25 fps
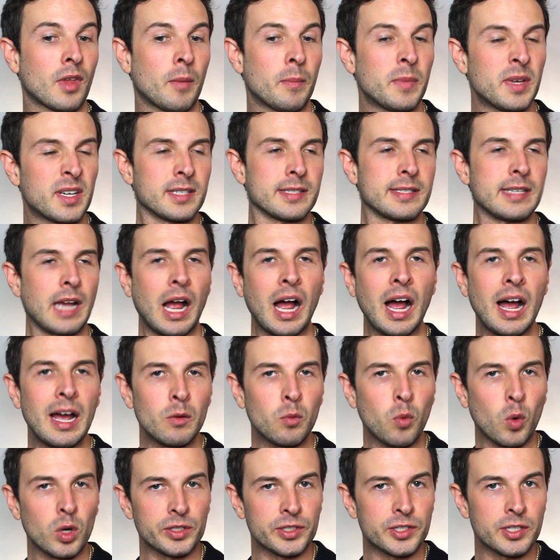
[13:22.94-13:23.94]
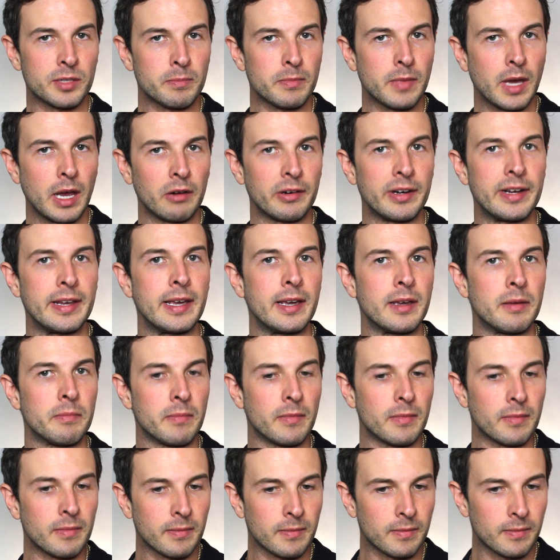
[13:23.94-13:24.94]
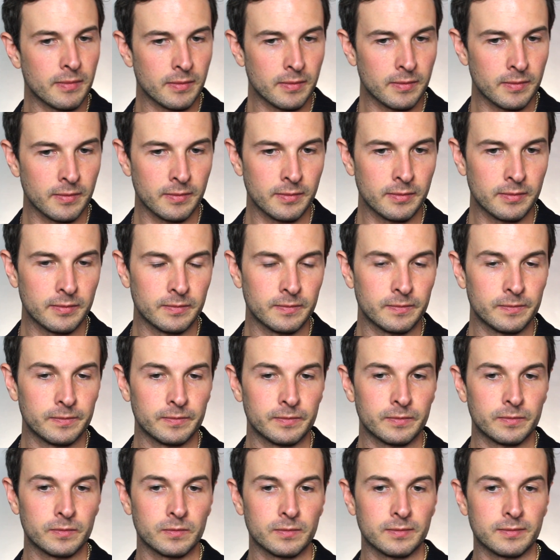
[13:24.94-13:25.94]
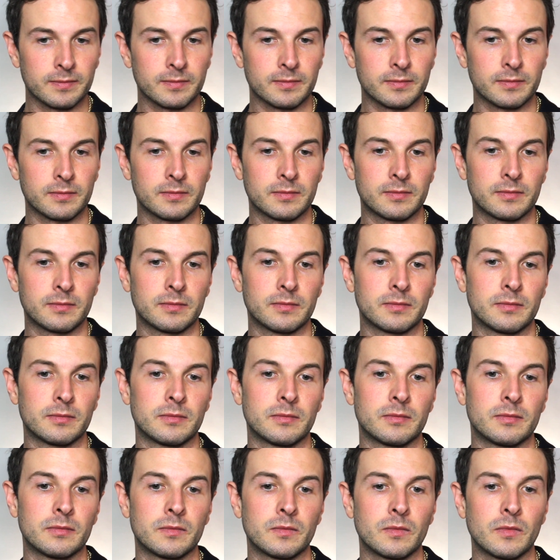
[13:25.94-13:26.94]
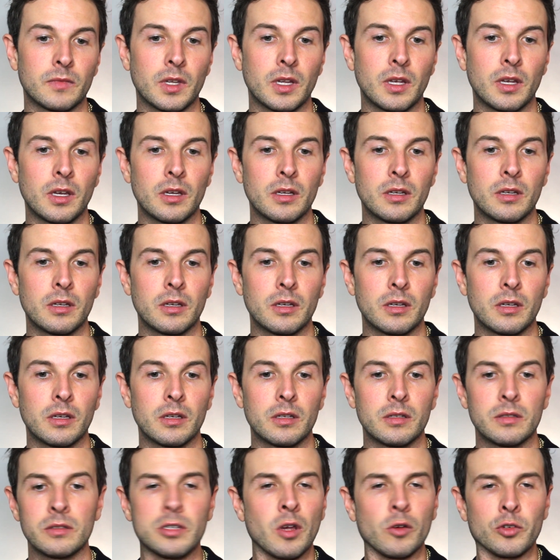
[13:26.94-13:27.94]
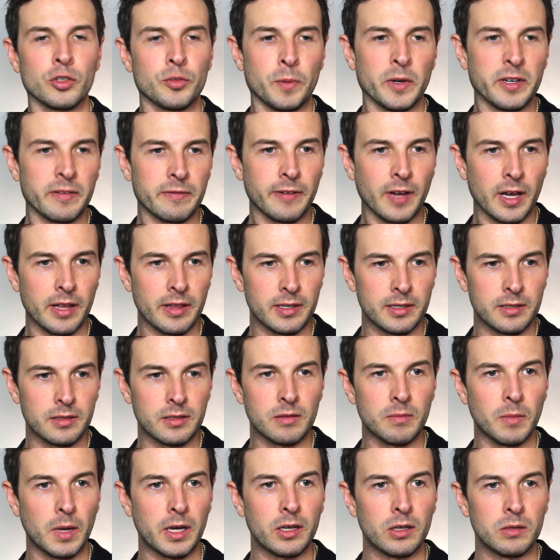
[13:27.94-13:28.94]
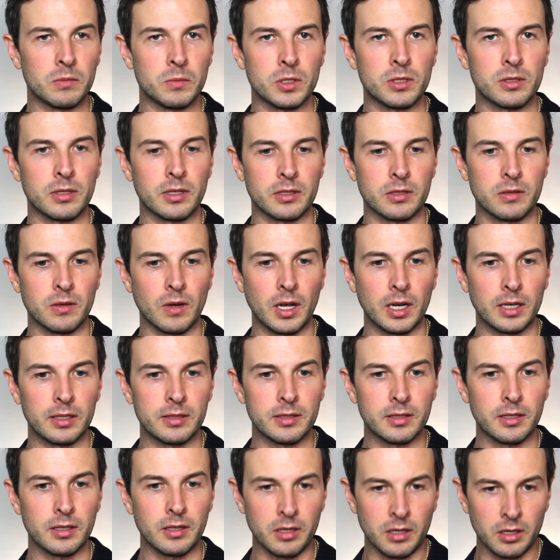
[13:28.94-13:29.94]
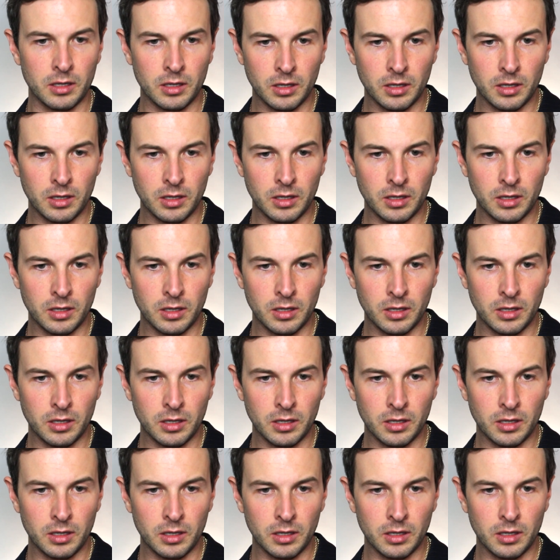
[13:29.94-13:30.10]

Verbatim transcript: Because I want to marry him. Your, your father. Do not bring father into this. Don't bring father into my homosexuality.